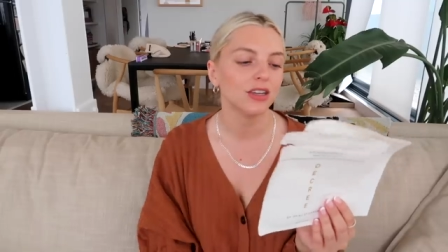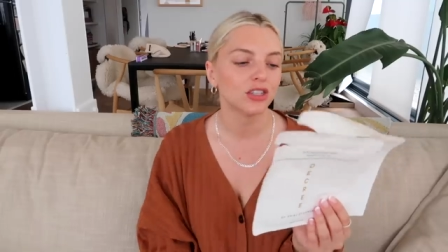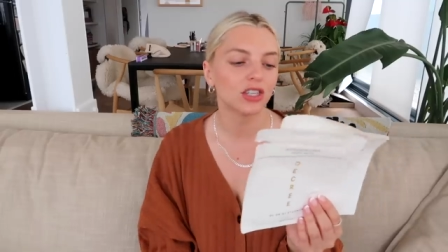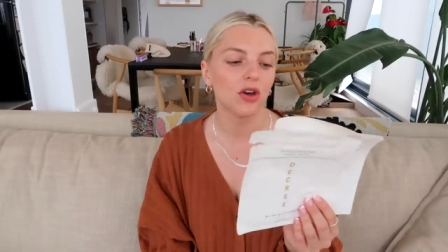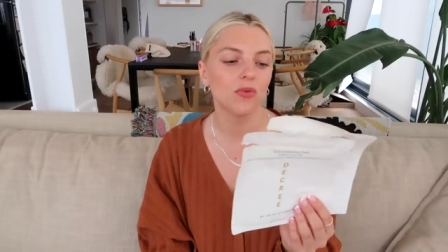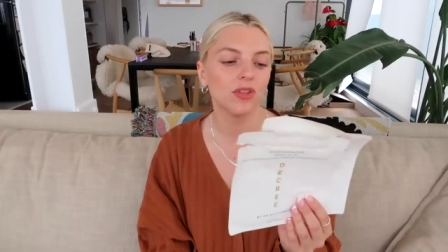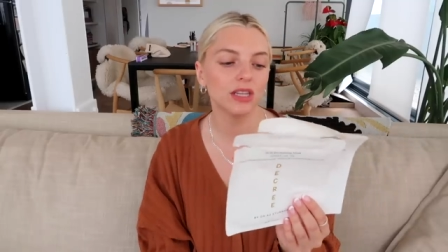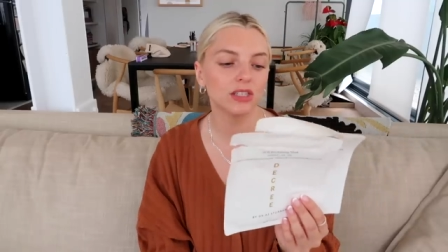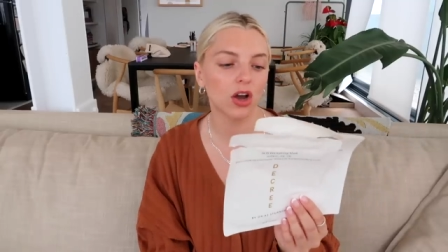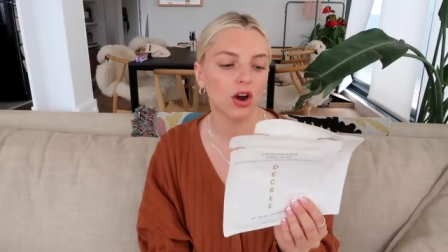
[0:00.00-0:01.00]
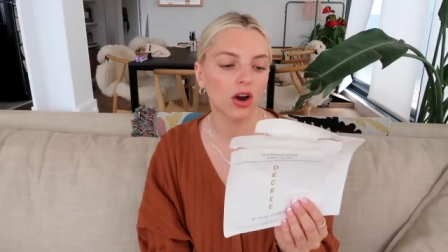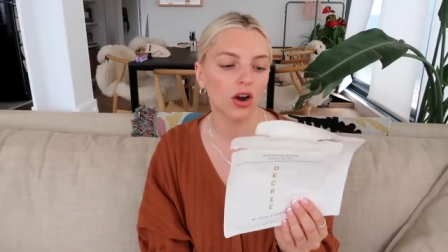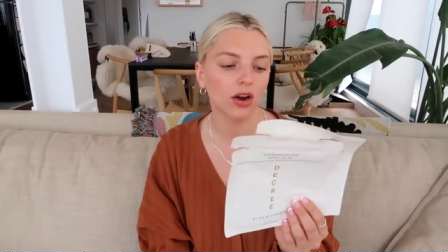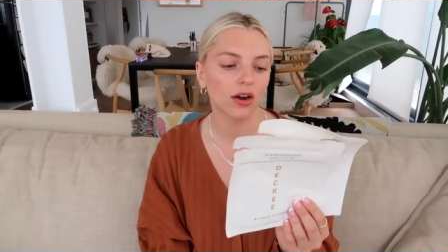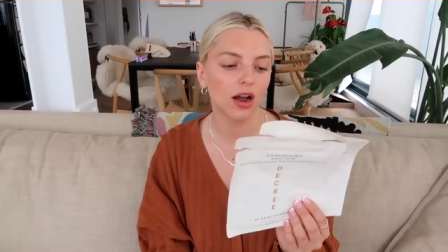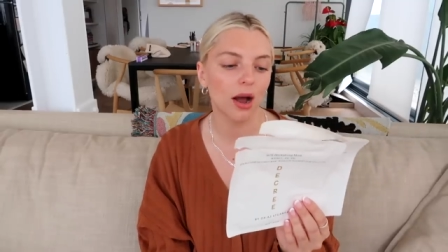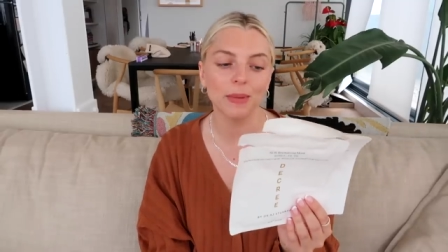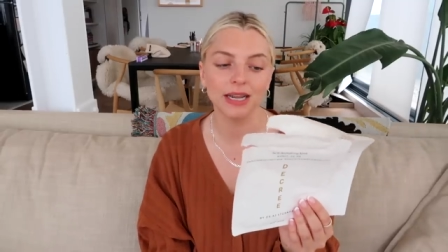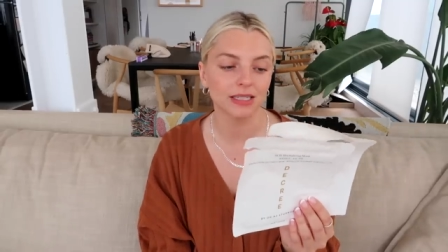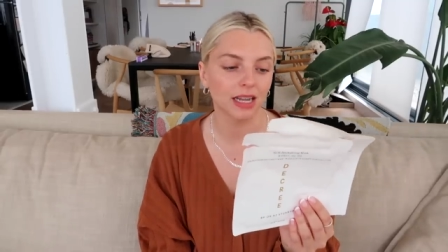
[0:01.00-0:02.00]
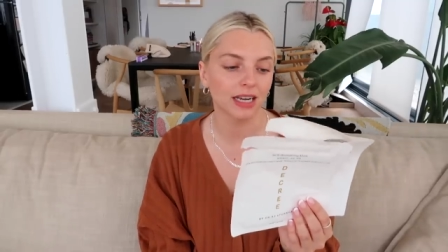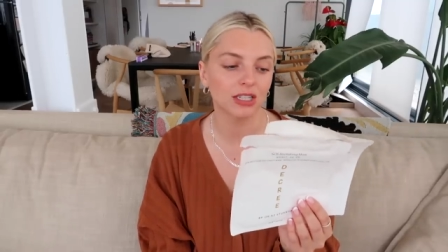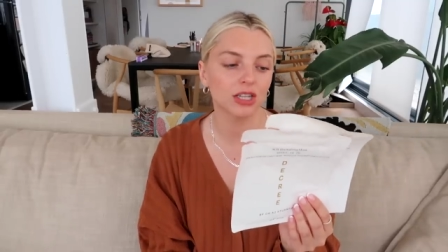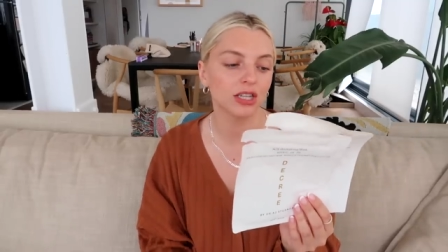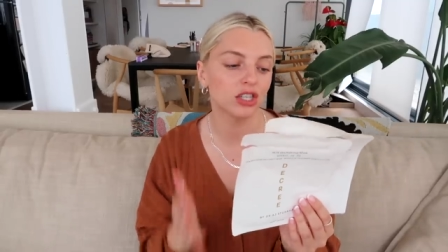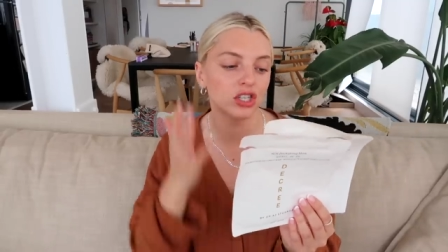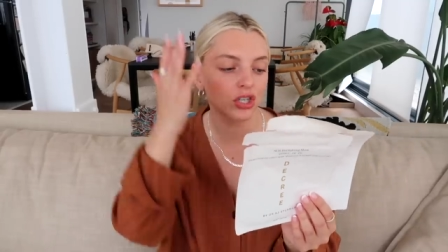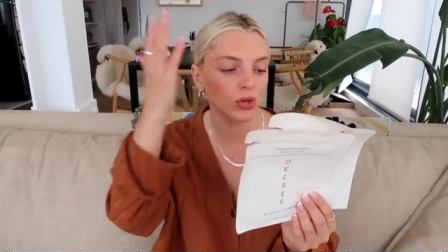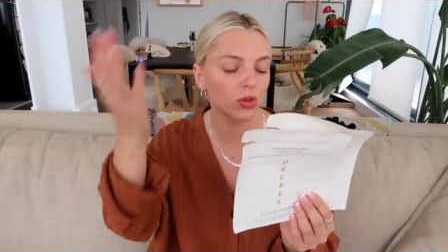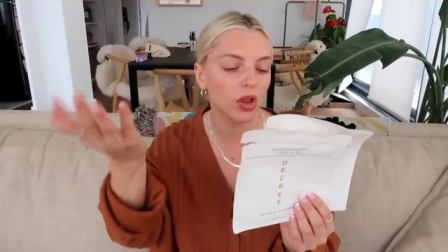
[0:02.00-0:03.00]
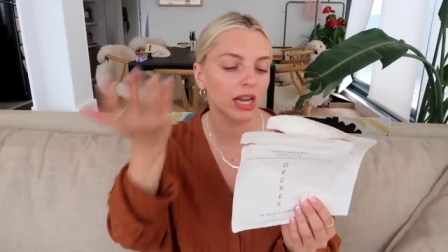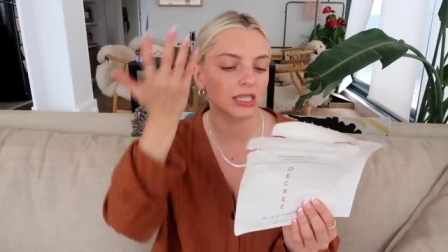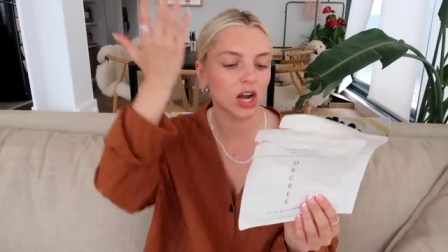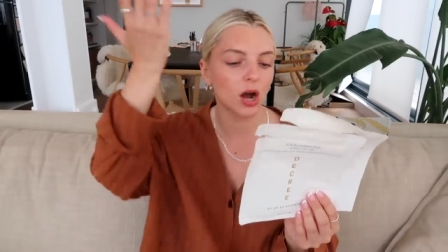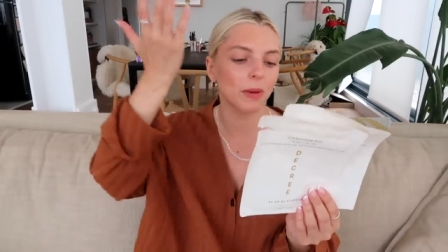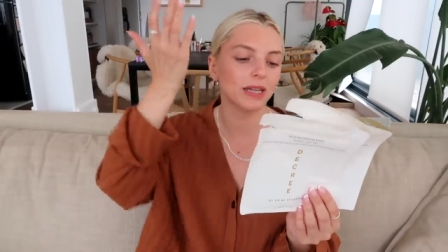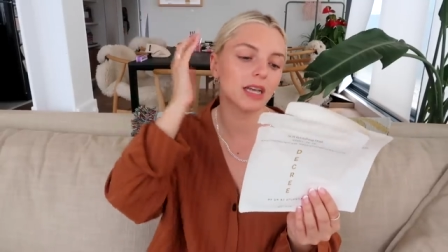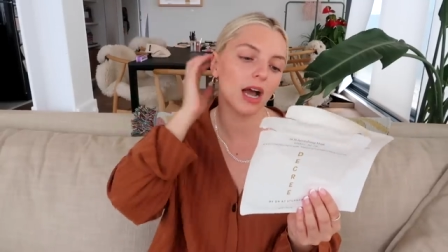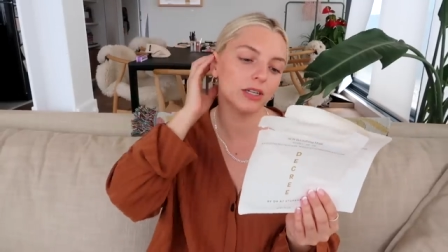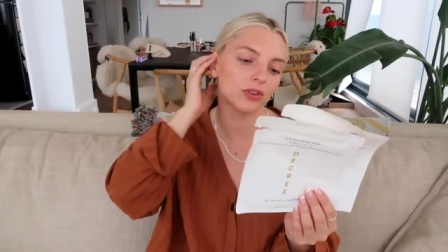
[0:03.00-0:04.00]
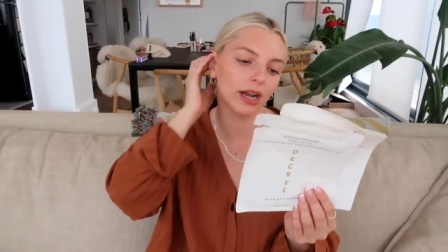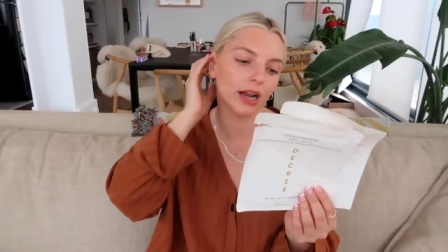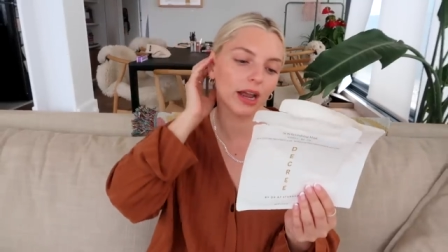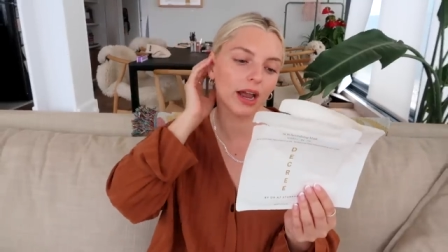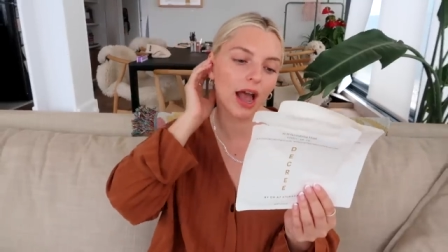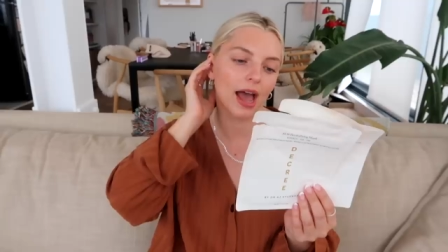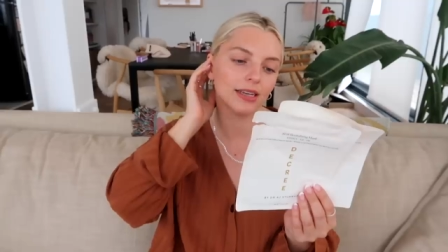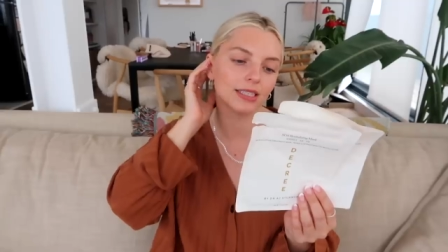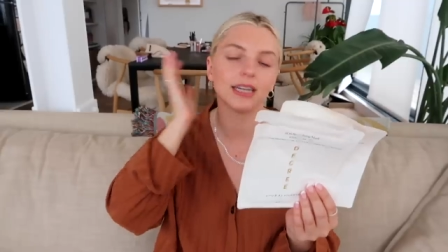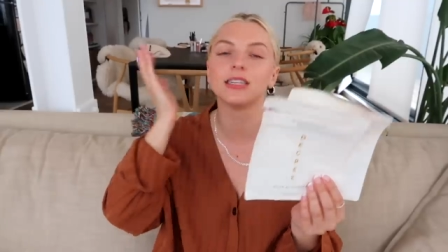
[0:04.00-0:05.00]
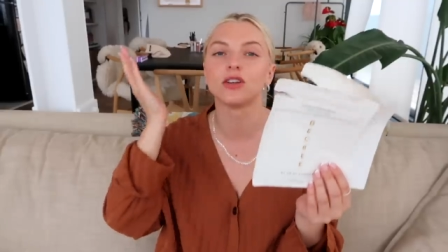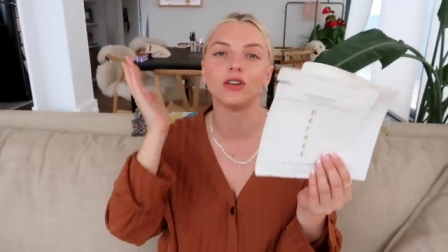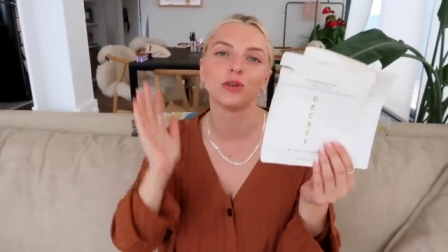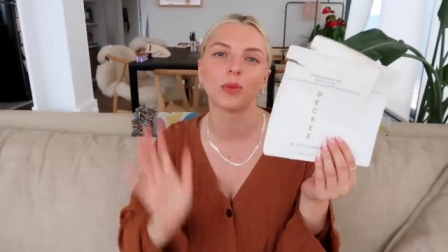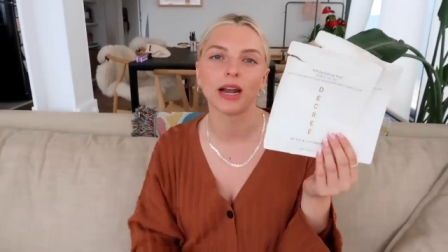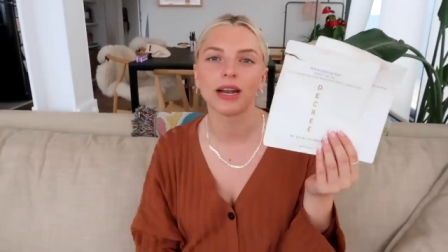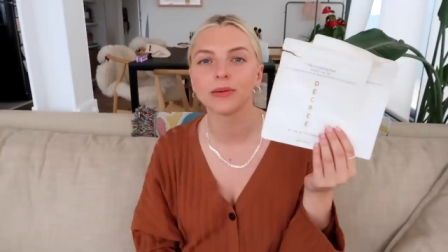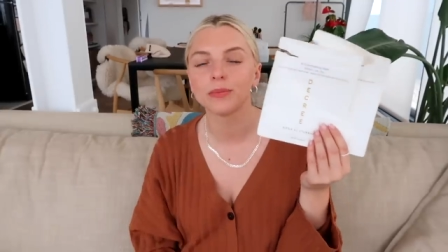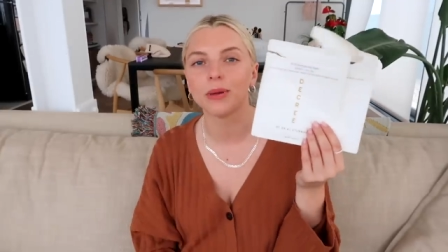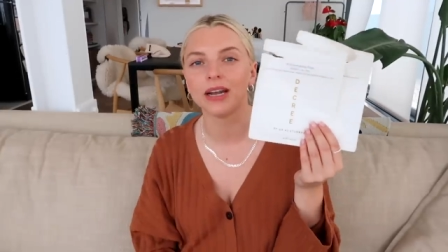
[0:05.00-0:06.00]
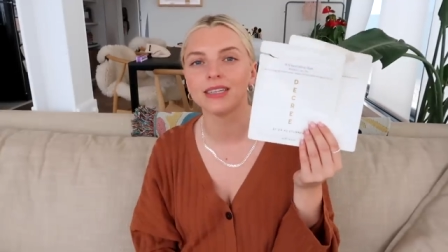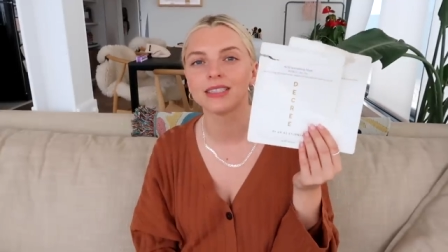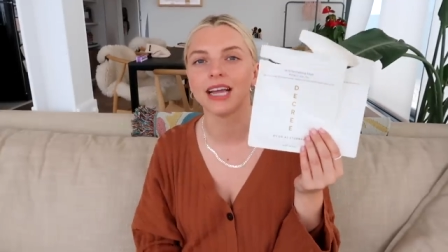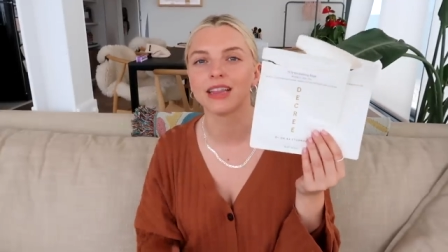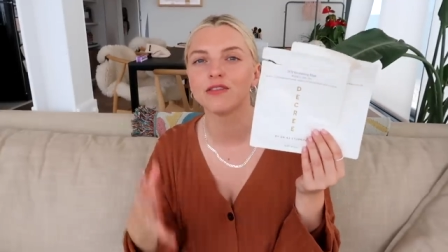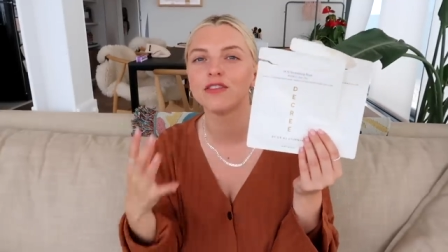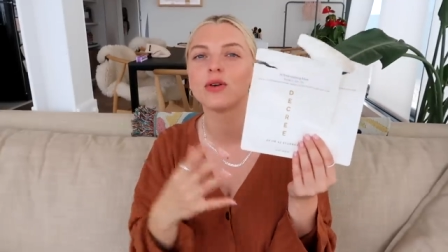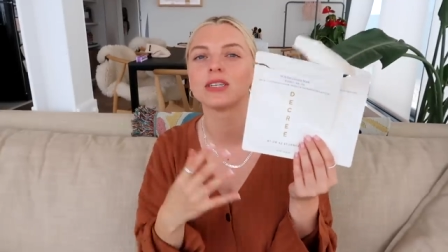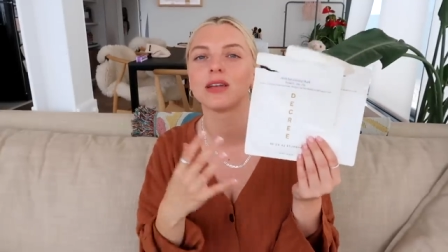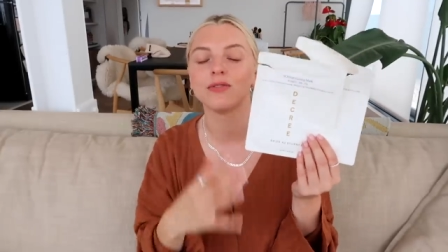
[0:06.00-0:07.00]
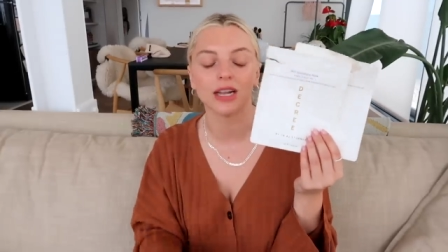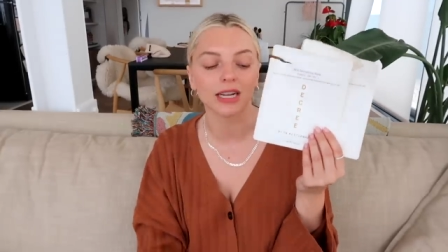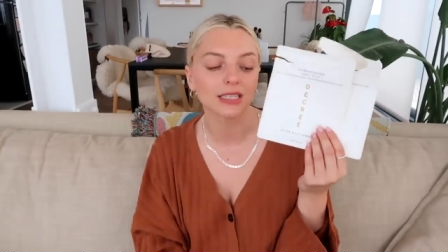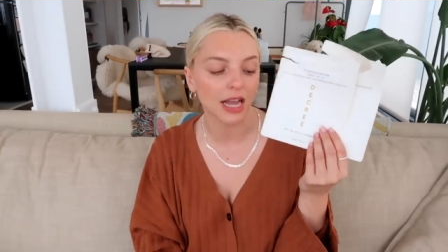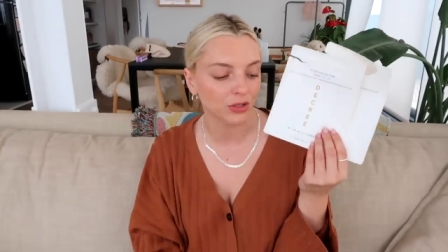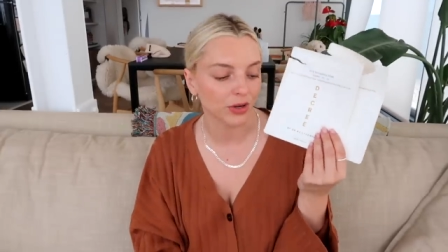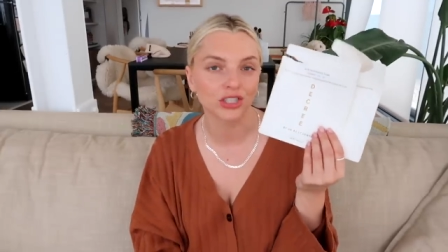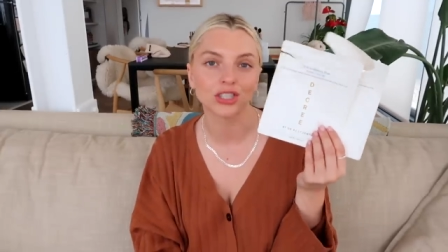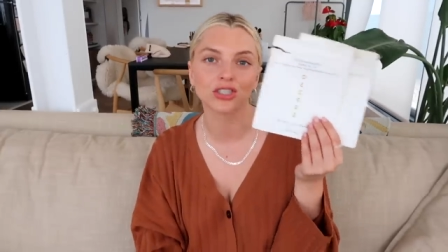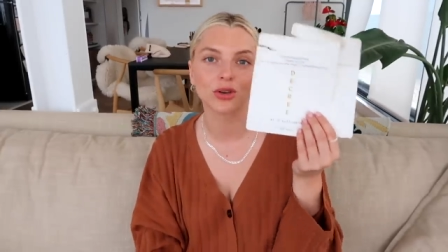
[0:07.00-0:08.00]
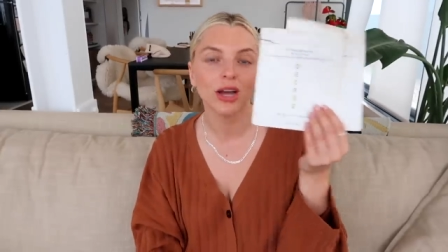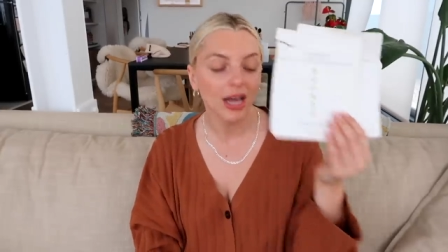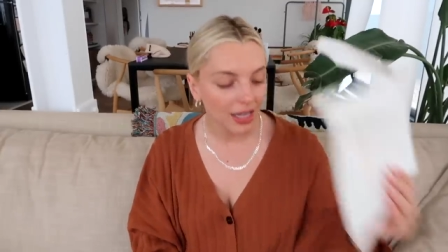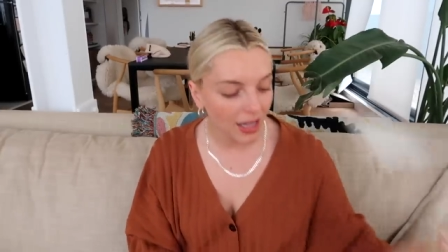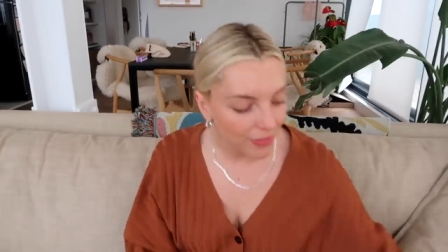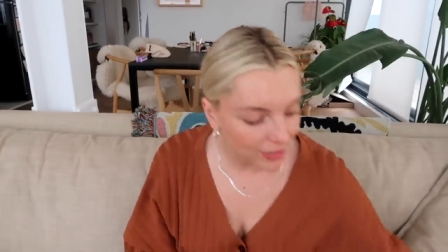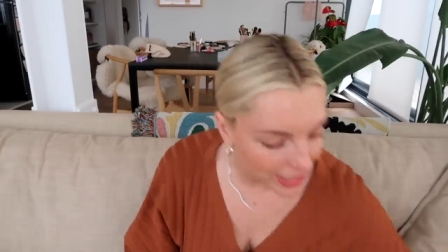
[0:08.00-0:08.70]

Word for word: So these are amazing. It's soothing, it's calming, it's hydrating, and it is also brightening, but it's like the focus I feel like is hydration, so love